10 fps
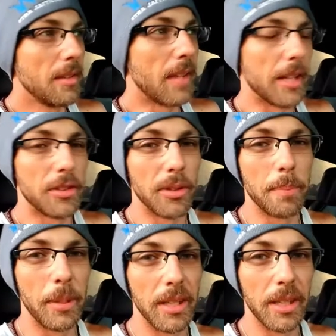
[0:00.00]
That's your
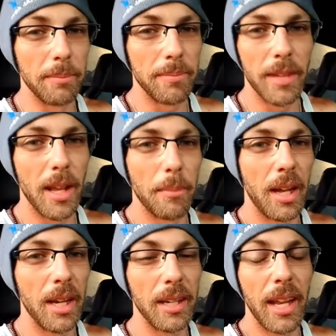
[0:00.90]
opinion, not
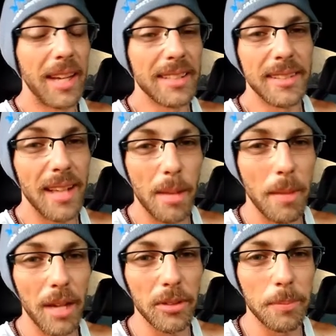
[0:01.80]
mine, and it's not
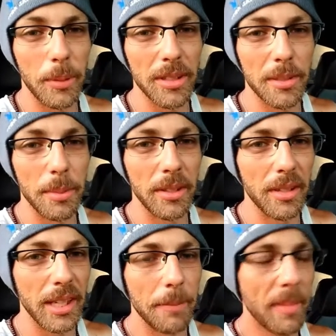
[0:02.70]
my
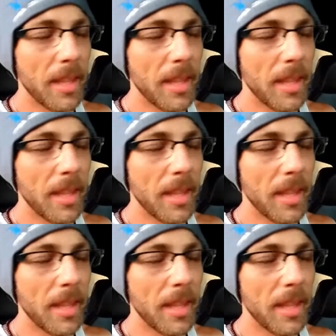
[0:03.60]
responsibility.